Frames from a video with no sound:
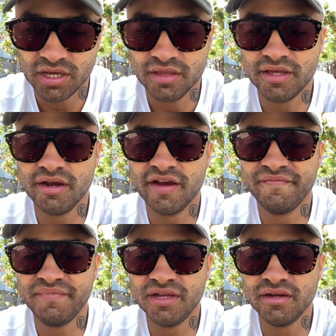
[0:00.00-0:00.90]
There
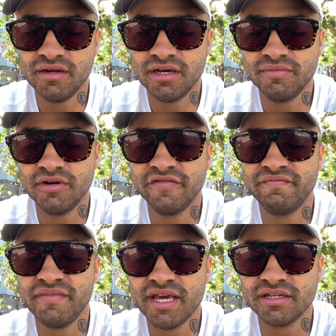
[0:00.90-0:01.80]
have been a number of
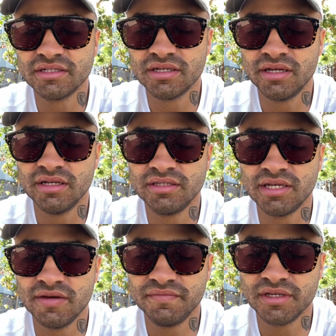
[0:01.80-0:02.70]
makes and
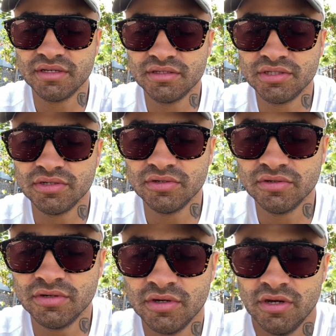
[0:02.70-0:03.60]
attempt
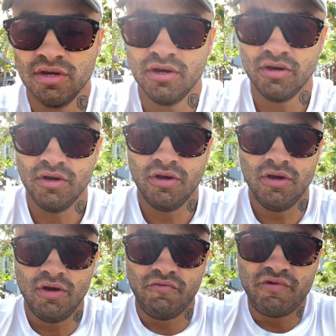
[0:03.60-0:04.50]
to
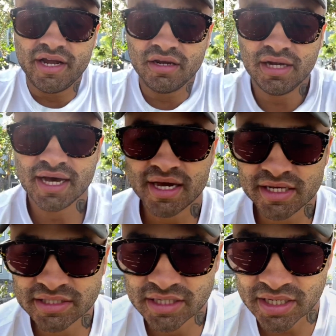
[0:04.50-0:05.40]

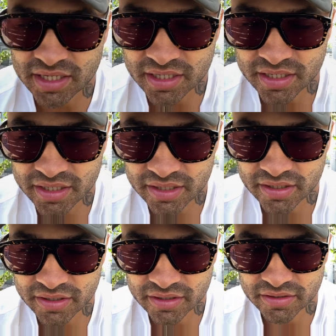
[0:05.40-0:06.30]
regularize,
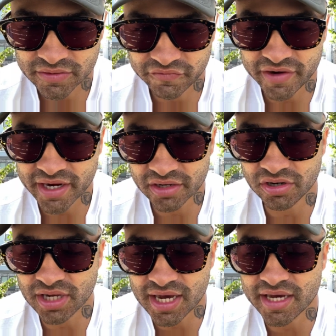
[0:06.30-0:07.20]

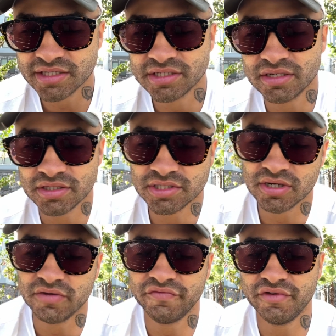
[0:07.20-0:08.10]
regularize
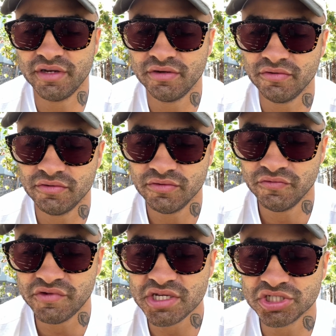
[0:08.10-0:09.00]
sovereign
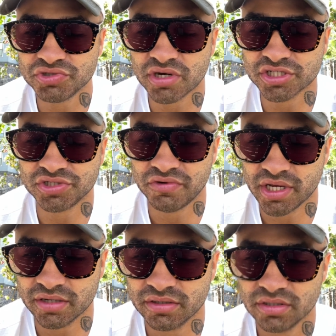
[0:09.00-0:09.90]

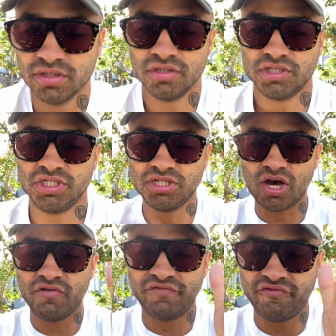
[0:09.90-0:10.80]
restructuring,
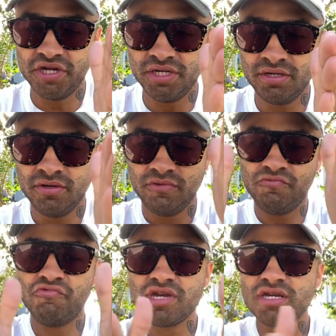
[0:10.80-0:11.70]
sovereign
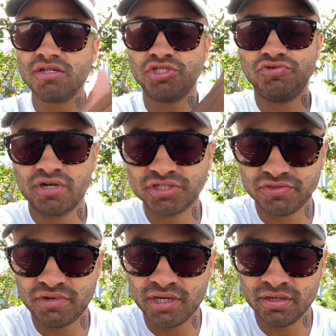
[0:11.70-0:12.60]

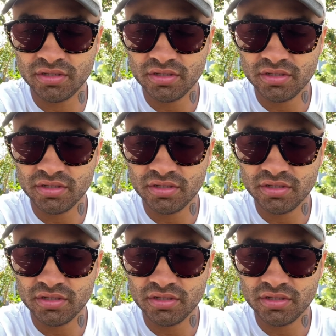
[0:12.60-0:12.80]
restructuring.